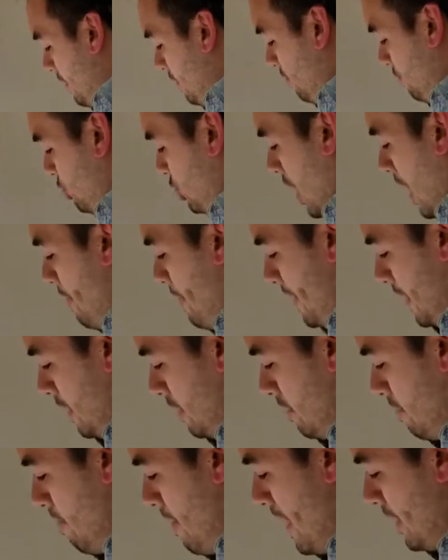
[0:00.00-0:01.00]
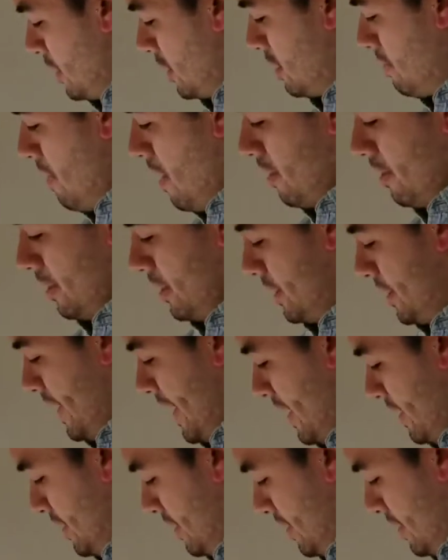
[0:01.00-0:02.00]
chopping it into much smaller
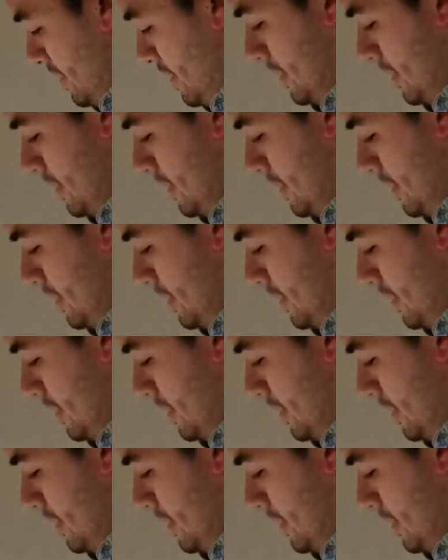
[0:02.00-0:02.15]
slices,